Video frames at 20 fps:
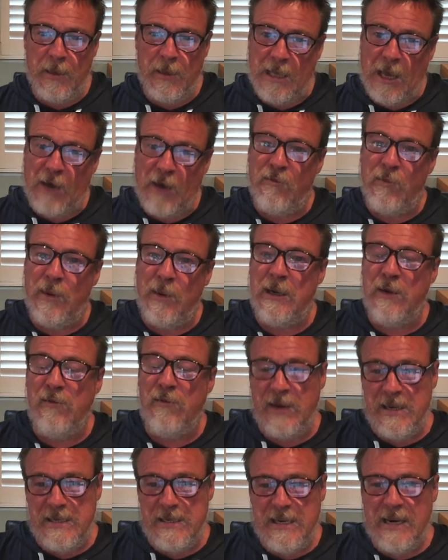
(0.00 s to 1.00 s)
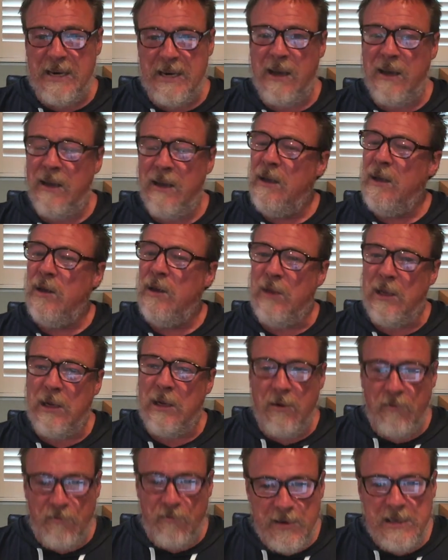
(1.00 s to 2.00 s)
government vendetta
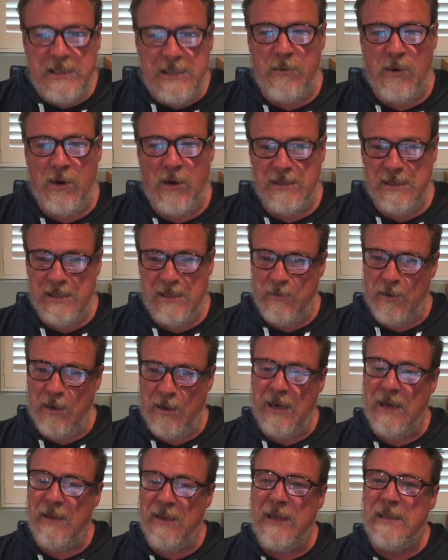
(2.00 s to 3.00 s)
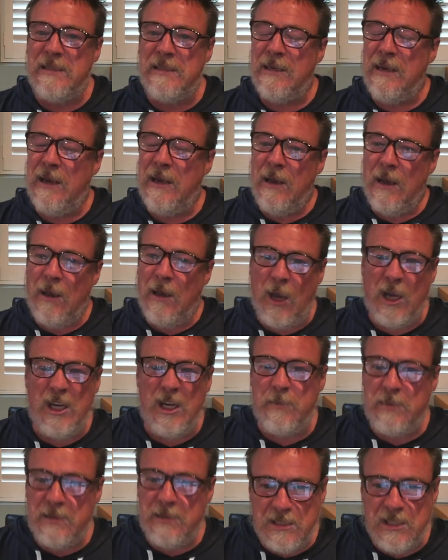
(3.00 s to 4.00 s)
that victimises me. And that's an
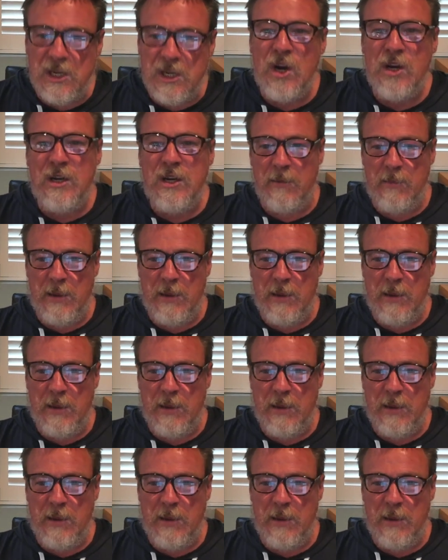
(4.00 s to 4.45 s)
absurd